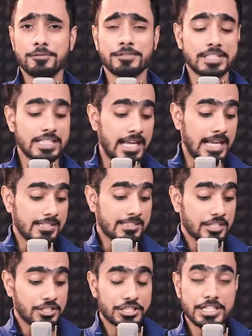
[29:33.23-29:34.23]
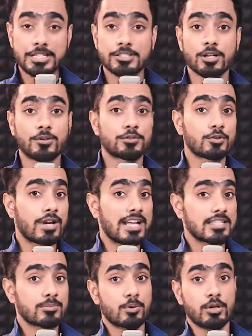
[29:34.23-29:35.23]
of it as sheets of
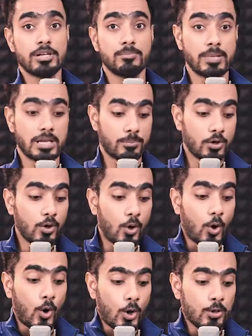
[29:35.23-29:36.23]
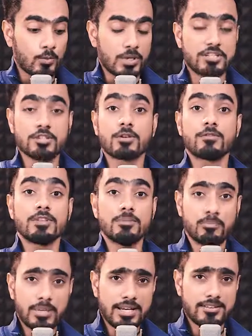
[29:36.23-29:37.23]
transparent paper on which we
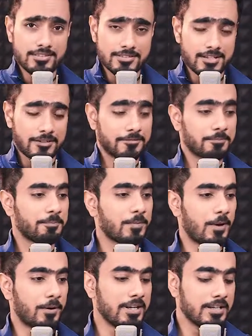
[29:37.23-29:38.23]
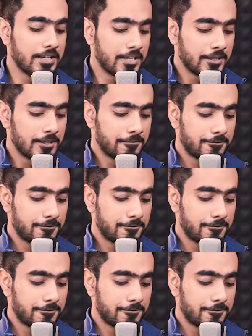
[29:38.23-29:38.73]
paint stuff. All right. The